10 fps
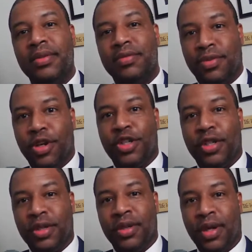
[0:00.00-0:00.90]

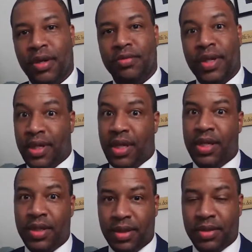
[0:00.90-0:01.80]
version of
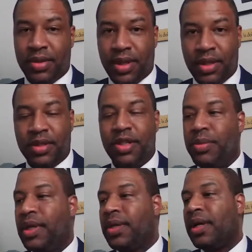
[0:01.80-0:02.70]
education in
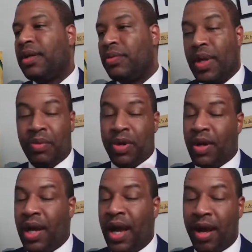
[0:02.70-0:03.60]
Jamaica, and we're going
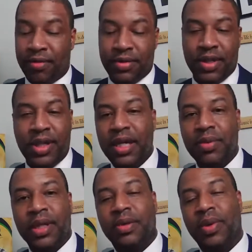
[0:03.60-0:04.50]
to have to deal
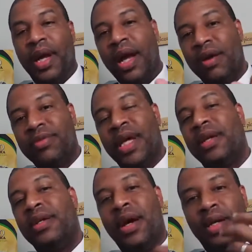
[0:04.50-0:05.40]
with it. We have to
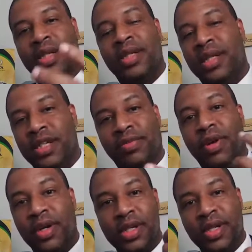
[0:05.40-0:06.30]
acknowledge this
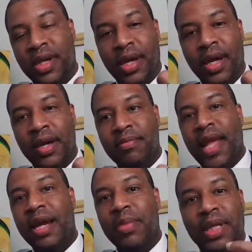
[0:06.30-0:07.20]
first,
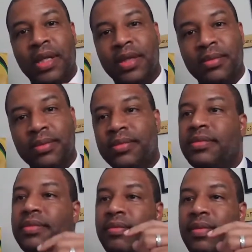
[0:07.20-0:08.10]
admit it,
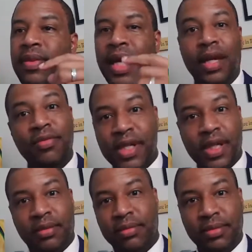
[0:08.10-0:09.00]
and then fix
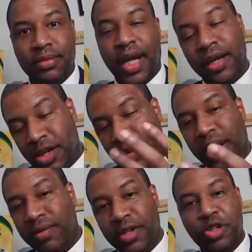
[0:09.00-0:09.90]
it. And now we
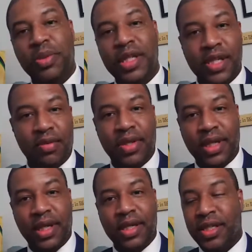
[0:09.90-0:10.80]
have a new Minister of
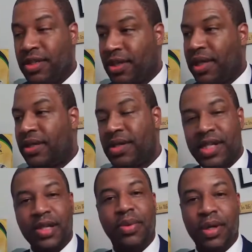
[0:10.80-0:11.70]
Education. So let us
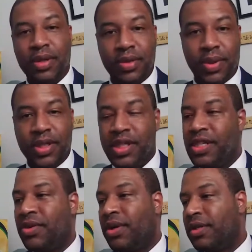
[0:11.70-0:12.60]
see what
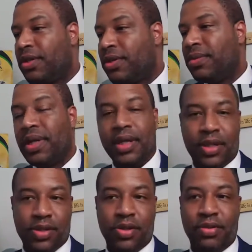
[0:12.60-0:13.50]
she's going to do, and
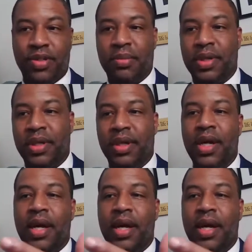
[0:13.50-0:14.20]
let us go from there.